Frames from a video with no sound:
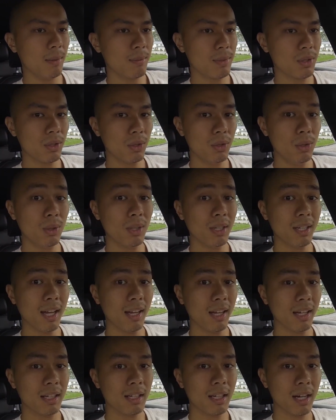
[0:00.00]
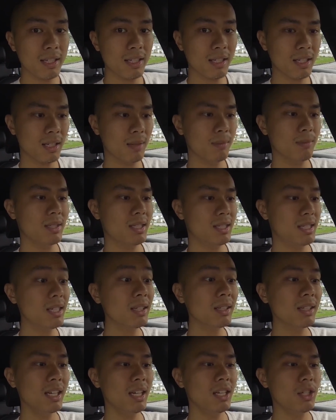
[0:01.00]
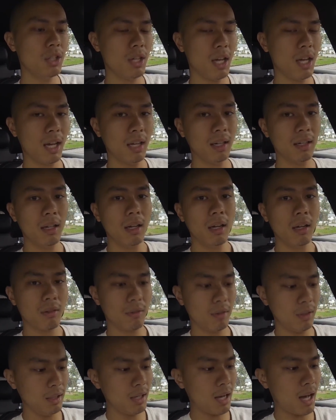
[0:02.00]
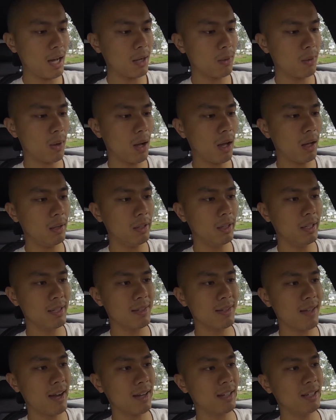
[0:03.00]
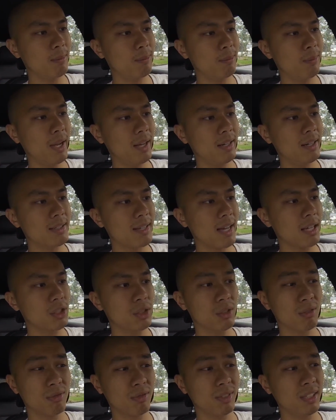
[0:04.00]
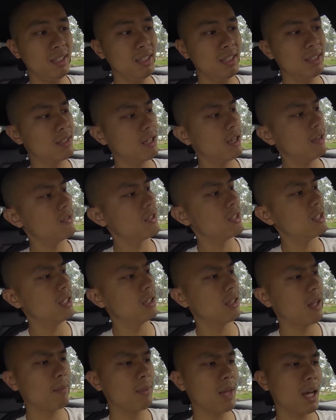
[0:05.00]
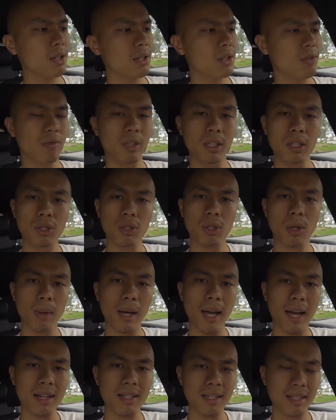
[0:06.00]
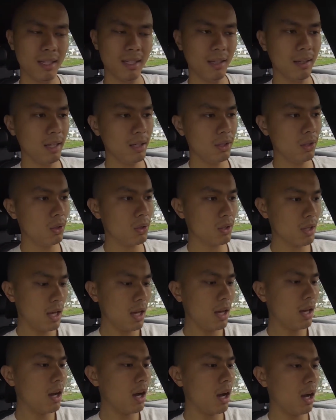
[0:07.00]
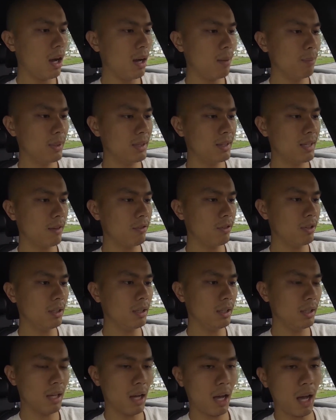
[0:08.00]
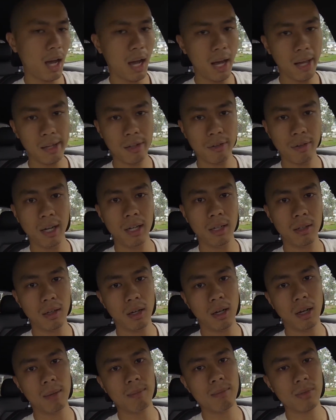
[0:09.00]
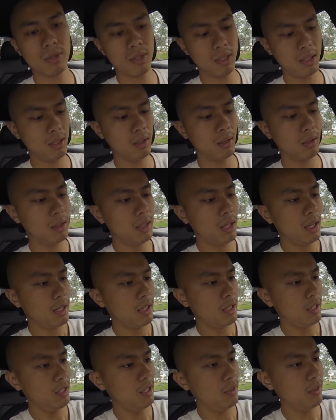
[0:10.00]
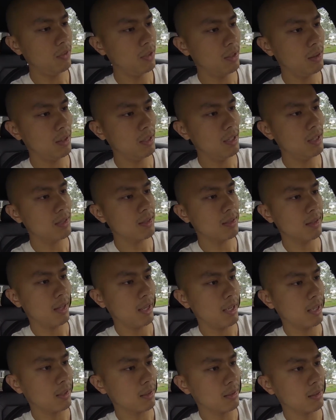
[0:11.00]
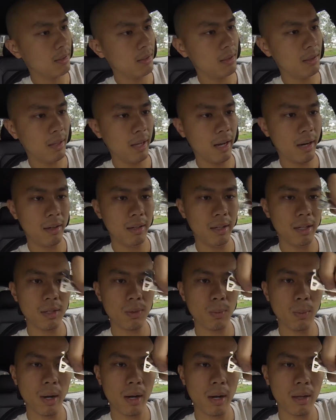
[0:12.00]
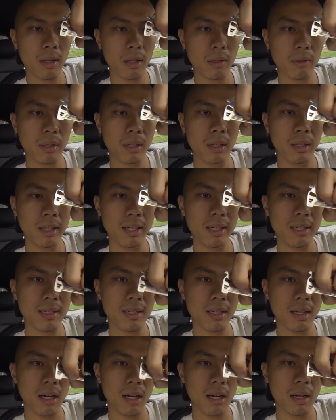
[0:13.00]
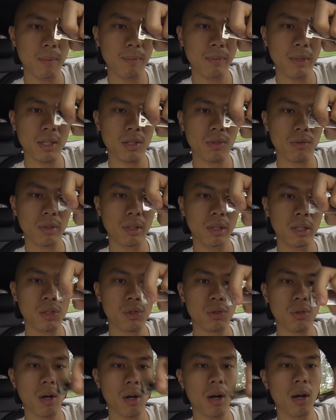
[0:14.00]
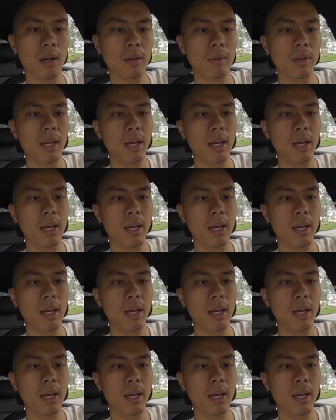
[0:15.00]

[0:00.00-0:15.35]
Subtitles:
So you can get like a custom steel keychain, really high quality. It's not going to bend. It's actually really tough steel. I'm not really sure what kind of steel they use, but definitely a high grade steel Even these like little areas where the grill is really strong,